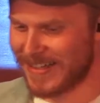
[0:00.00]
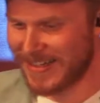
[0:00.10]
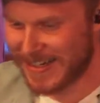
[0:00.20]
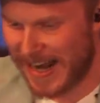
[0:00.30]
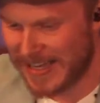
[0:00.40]

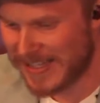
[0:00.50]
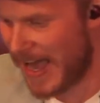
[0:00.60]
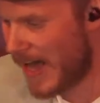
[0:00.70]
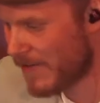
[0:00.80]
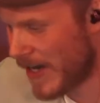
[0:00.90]
Glad to
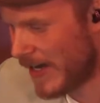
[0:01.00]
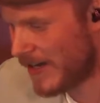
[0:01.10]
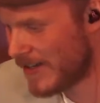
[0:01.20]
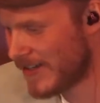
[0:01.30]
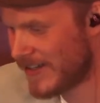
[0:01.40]
have you.
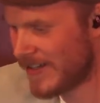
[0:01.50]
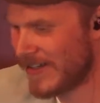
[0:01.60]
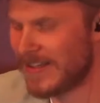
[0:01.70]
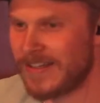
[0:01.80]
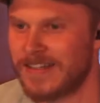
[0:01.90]

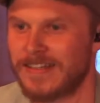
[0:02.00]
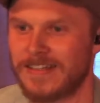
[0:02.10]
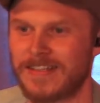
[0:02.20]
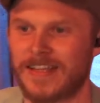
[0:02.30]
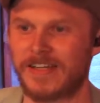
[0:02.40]

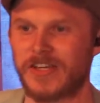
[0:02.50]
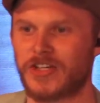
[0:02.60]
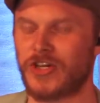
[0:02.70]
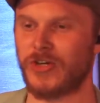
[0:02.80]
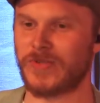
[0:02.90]
There's your
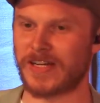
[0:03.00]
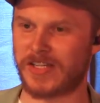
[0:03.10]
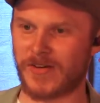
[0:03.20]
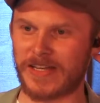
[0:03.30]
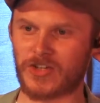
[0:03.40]
tune,
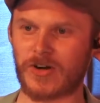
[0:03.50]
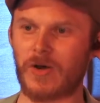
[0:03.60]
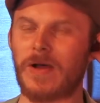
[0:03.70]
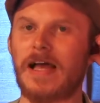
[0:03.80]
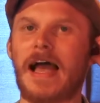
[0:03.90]
there's your intro.